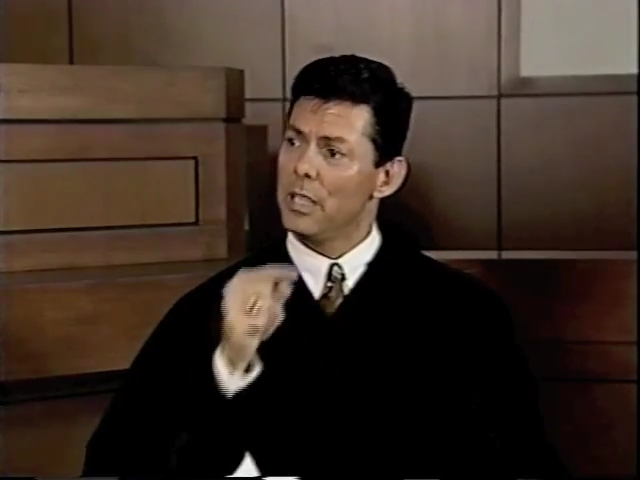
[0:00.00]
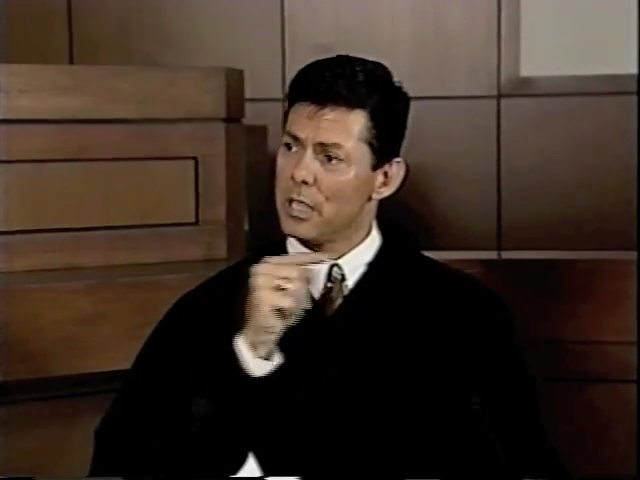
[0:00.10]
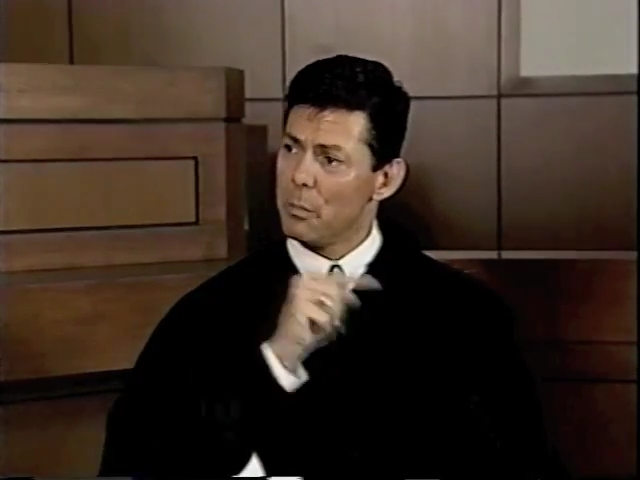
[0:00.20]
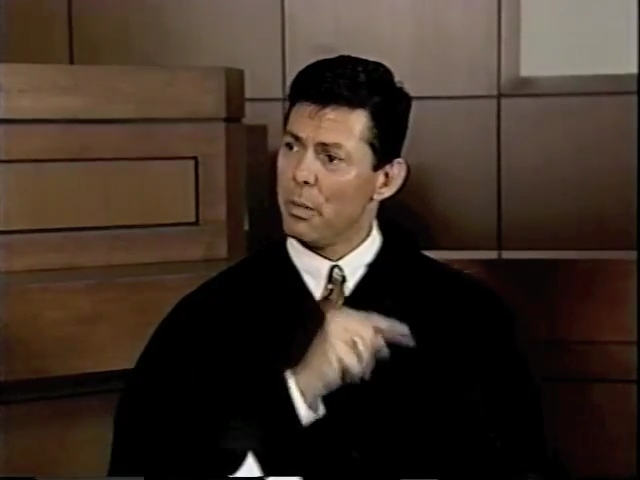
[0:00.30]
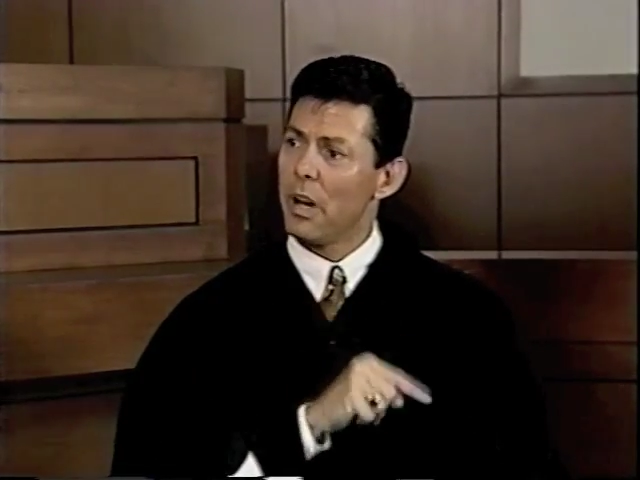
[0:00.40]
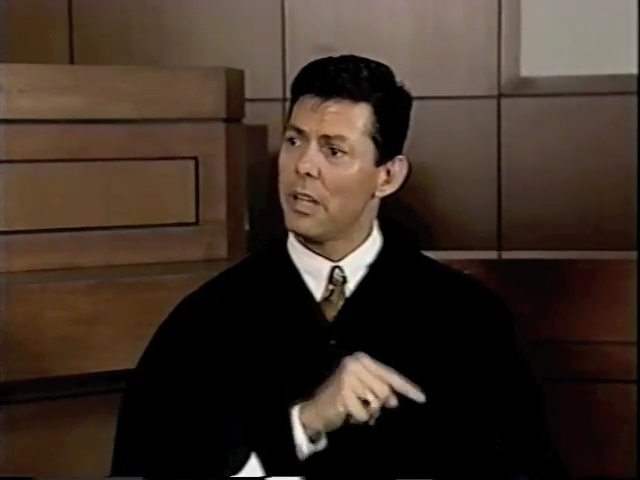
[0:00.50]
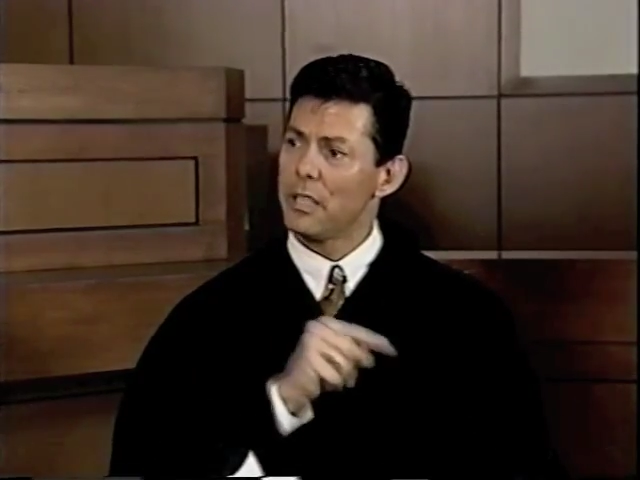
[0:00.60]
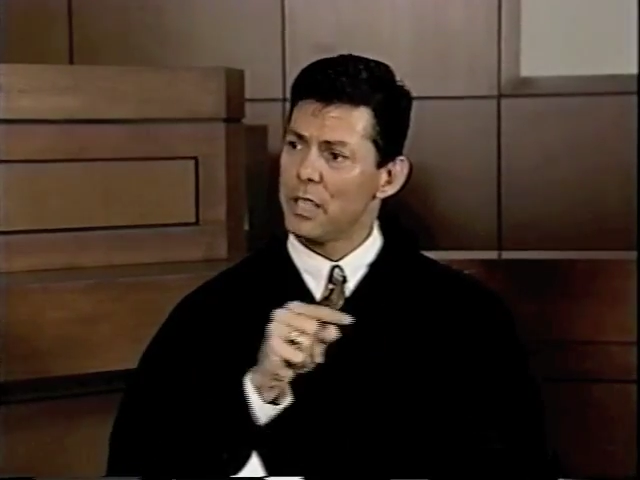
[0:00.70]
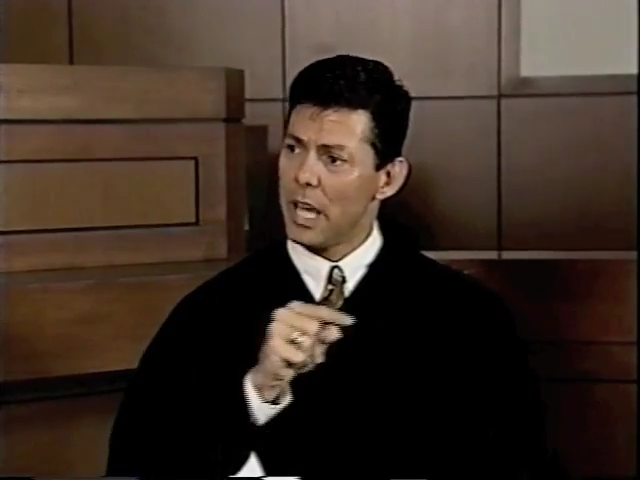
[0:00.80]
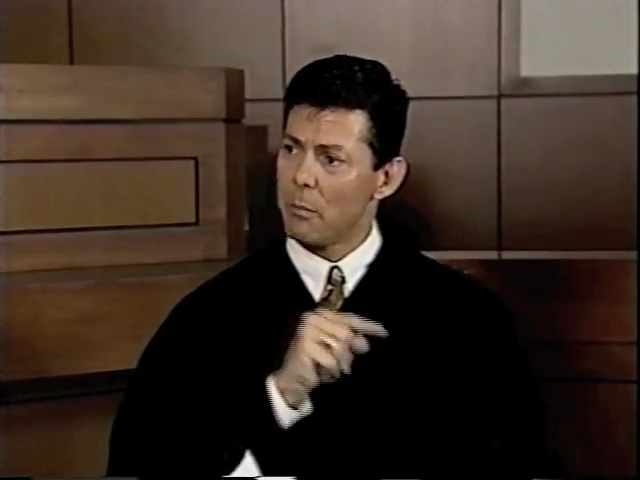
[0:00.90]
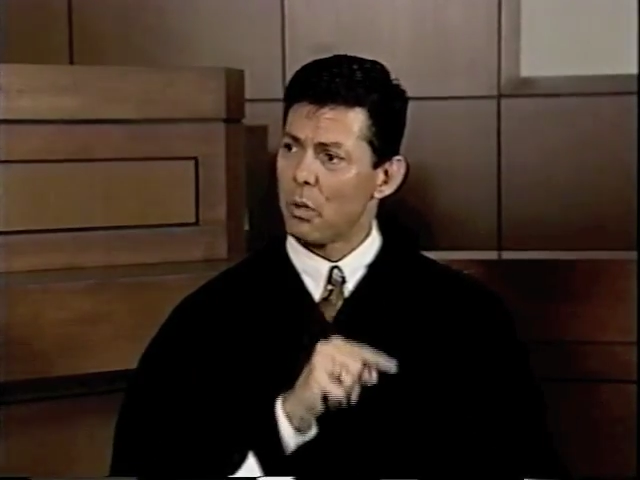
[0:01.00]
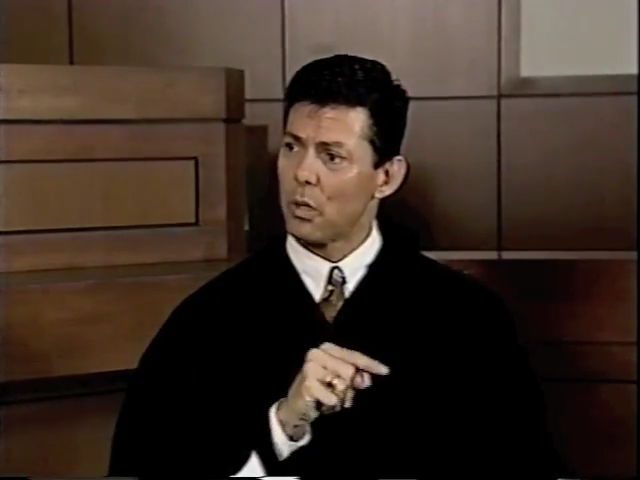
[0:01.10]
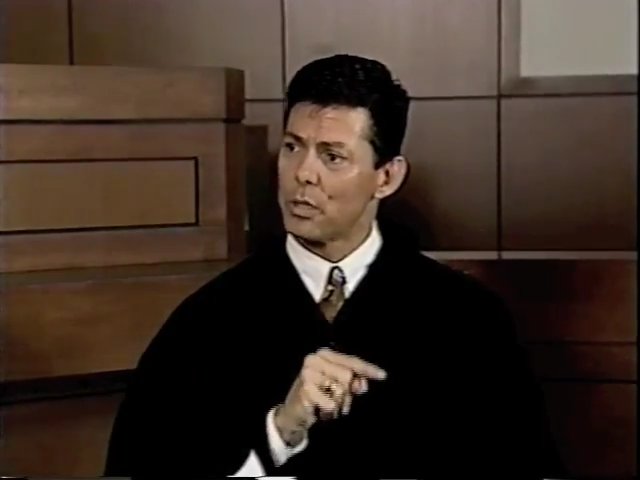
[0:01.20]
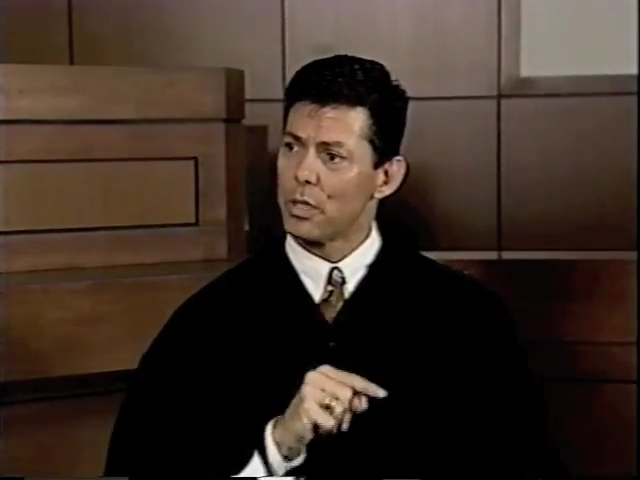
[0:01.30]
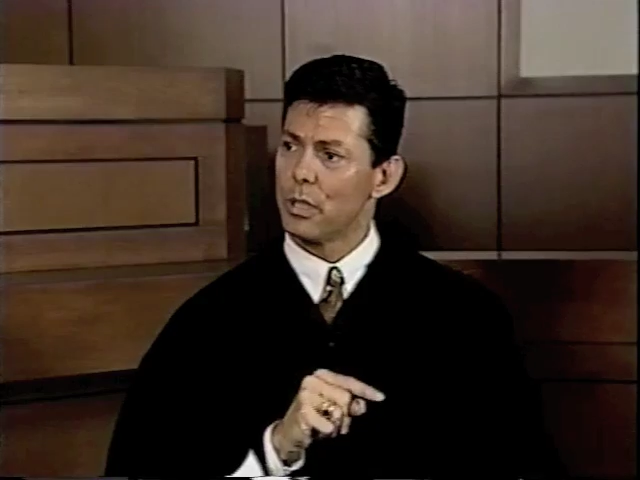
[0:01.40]
to punish that
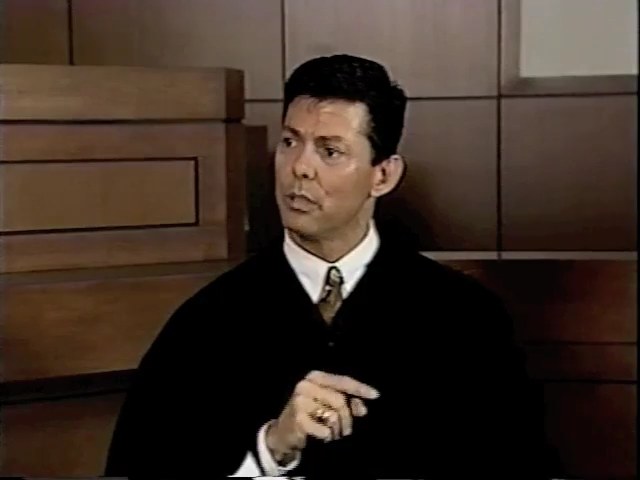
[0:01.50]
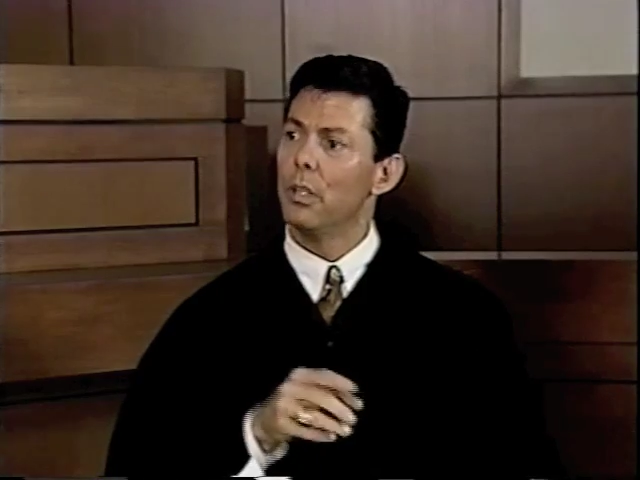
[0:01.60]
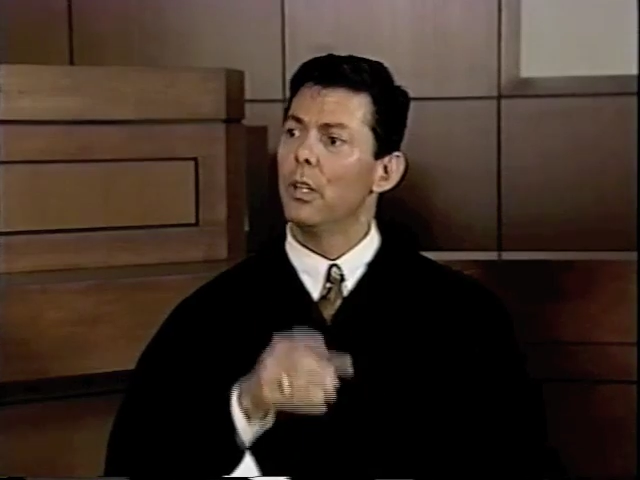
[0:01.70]
person